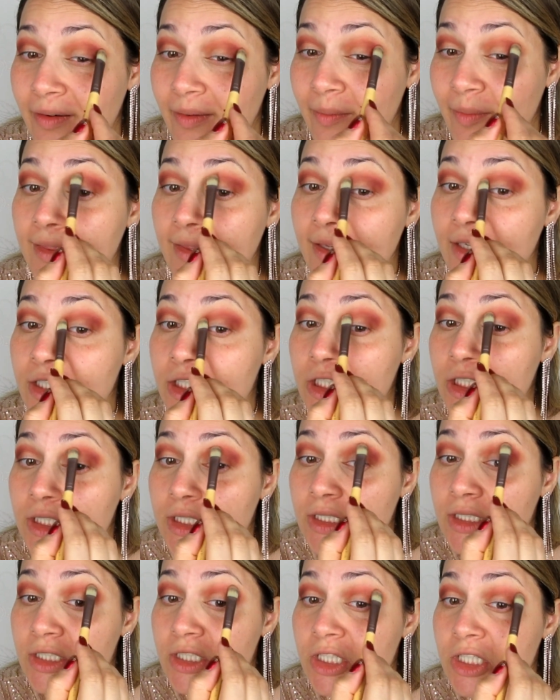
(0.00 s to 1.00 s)
I think she
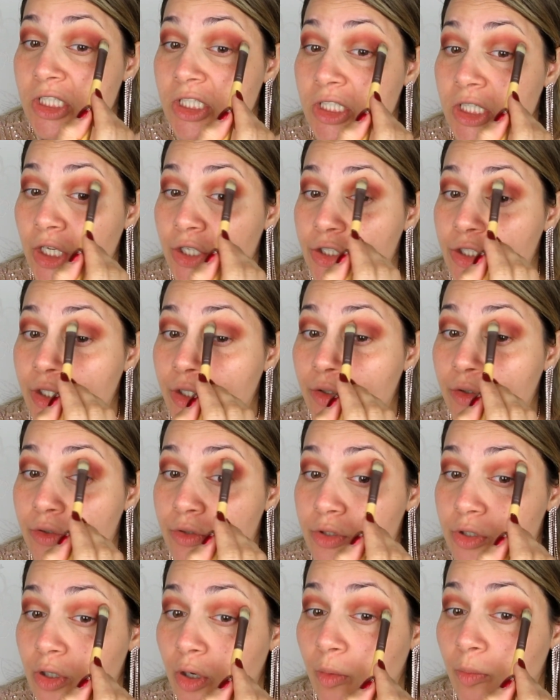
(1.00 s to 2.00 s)
did such a
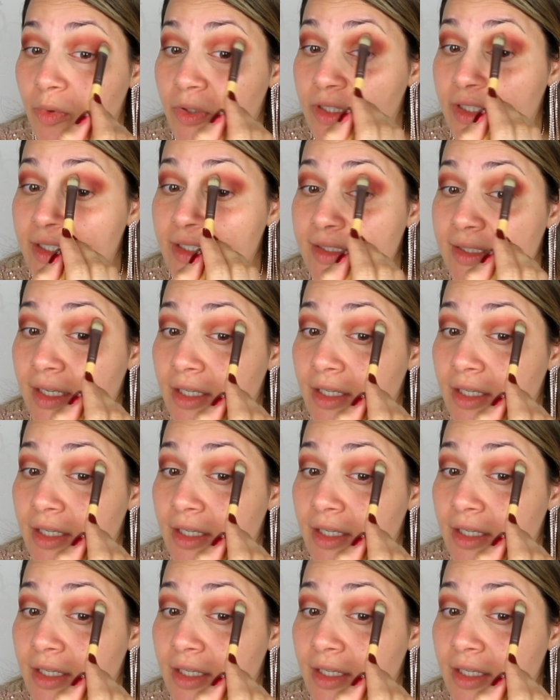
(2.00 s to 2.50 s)
good job with these